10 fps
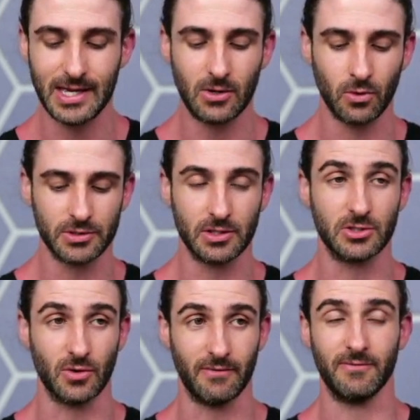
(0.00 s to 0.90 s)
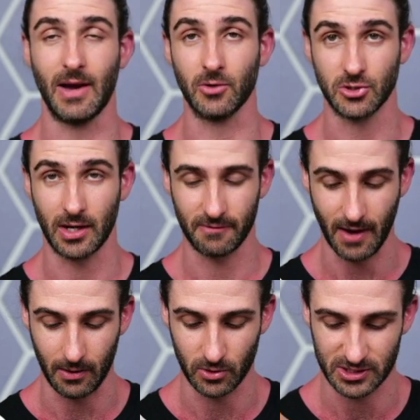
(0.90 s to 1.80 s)
equal to the derivative that we're trying to
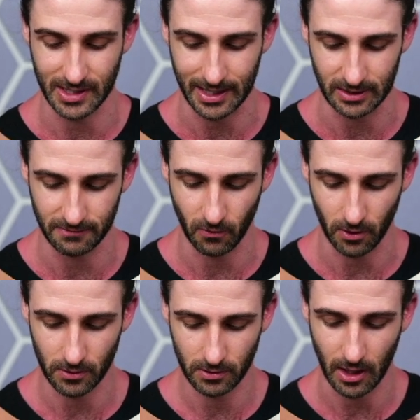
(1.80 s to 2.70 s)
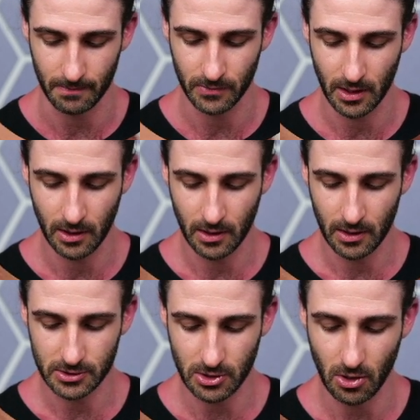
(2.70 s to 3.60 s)
find, which is 94, okay?
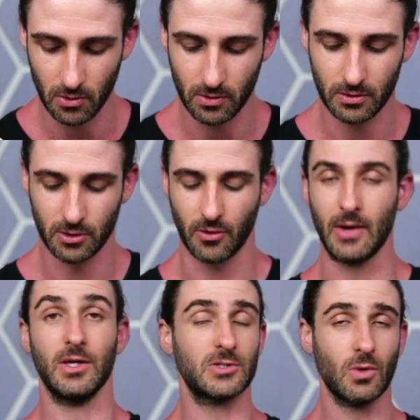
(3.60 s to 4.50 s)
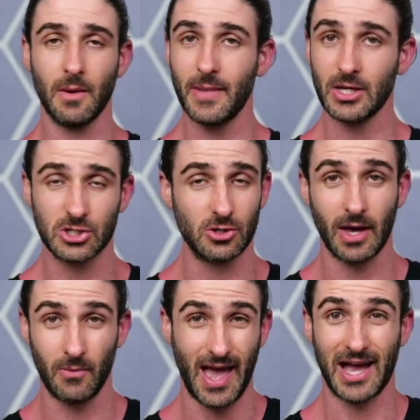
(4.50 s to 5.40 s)
So great, we just want to make sure
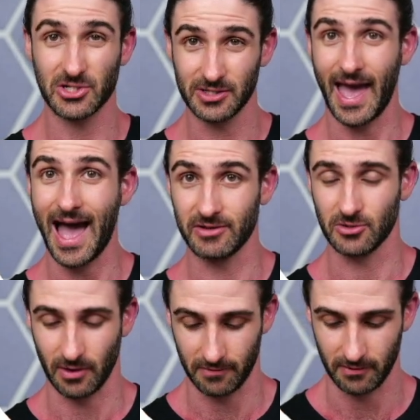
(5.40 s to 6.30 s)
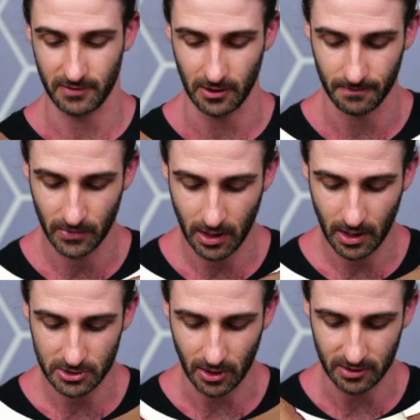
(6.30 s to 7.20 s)
that we actually have a derivative here.
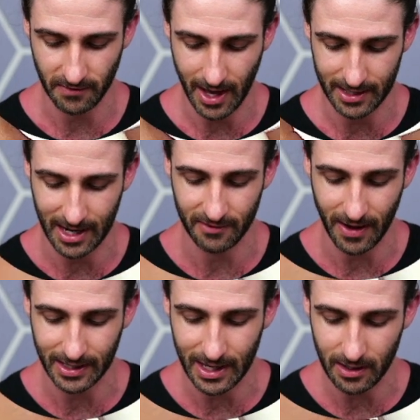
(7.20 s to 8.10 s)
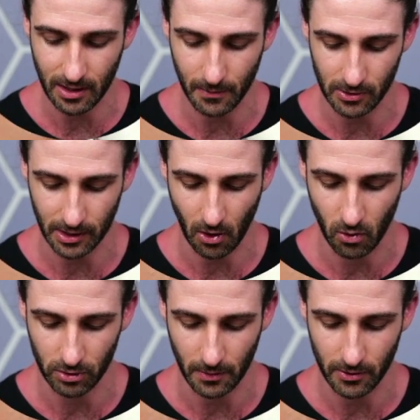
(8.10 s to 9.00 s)
So I divide, and if I get a number, like a
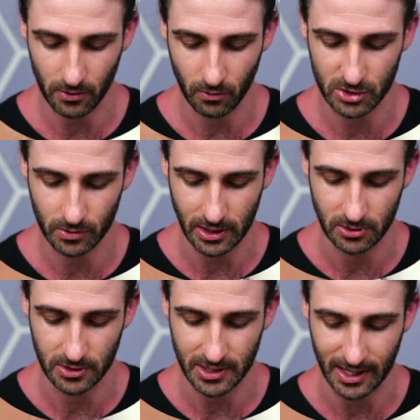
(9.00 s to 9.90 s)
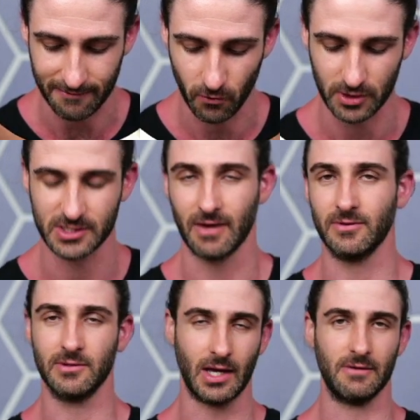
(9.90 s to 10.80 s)
whole number, which when I do this, I get
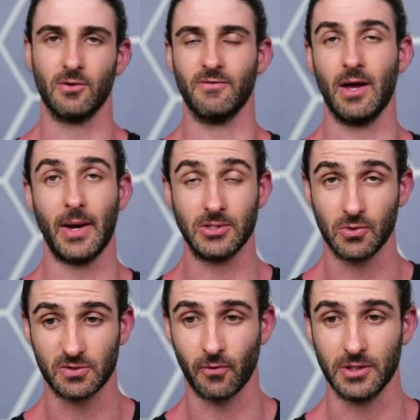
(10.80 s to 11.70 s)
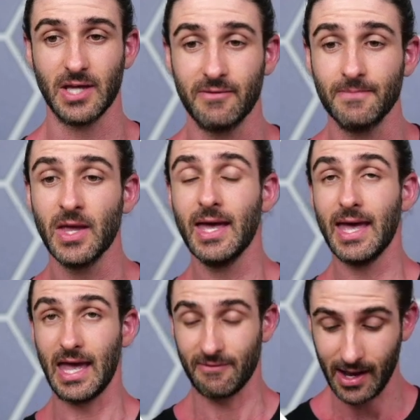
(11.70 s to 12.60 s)
47. 94 divided by 2 is 47.
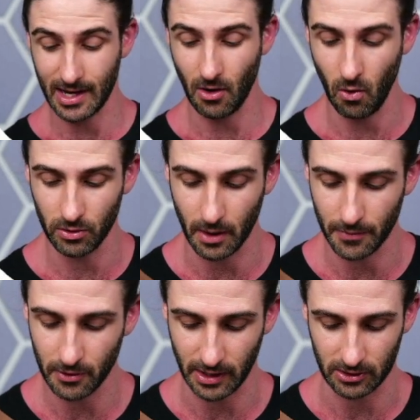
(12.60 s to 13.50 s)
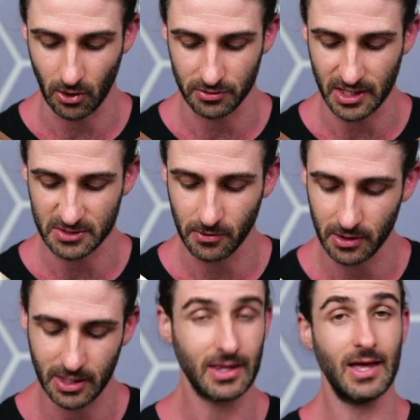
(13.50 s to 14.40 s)
If I get a whole number, like no
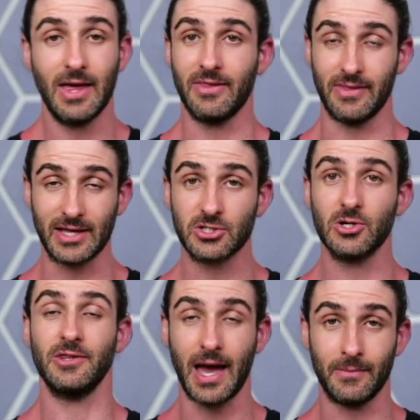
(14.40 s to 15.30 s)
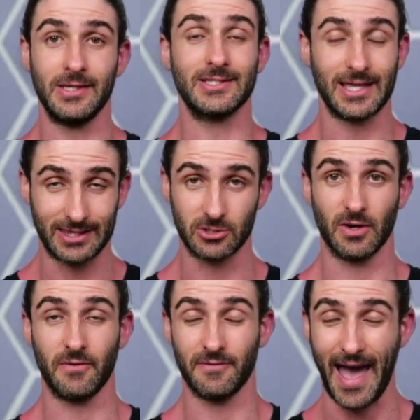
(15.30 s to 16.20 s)
decimal in it, then that's good. That means that the
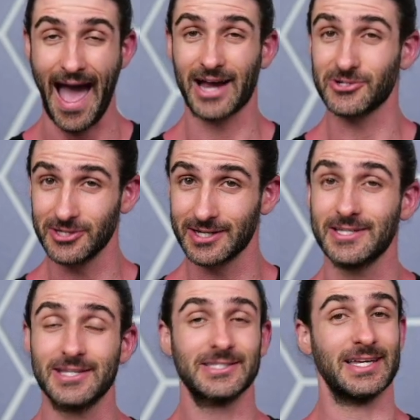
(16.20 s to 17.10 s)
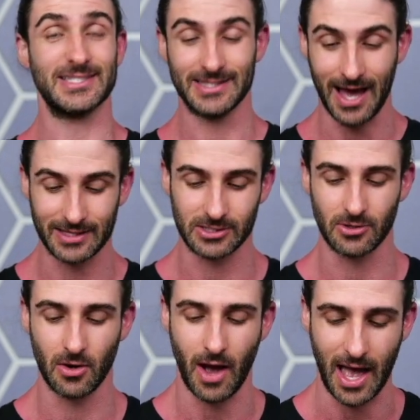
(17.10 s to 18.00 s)
derivative actually exists. It's not
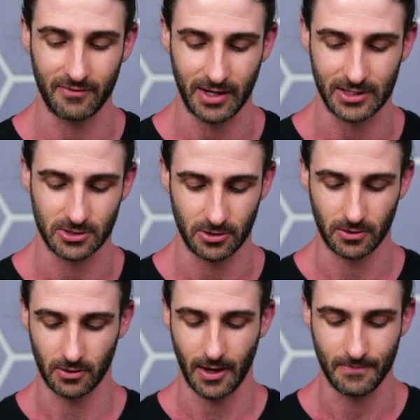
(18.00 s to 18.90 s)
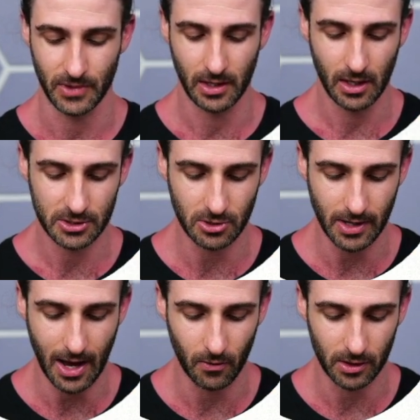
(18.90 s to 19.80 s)
0. I have an answer, okay? So
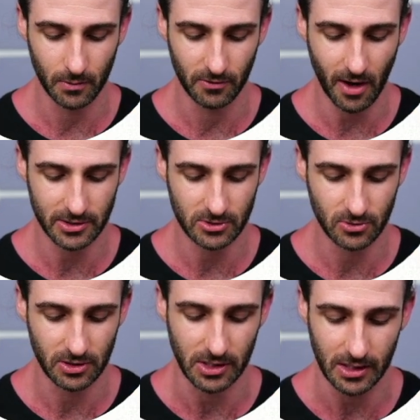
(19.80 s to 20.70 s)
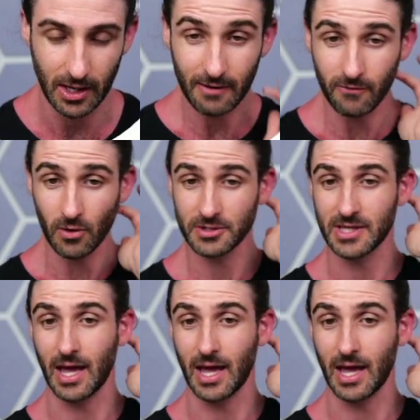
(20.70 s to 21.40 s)
now we're going to move on to the fourth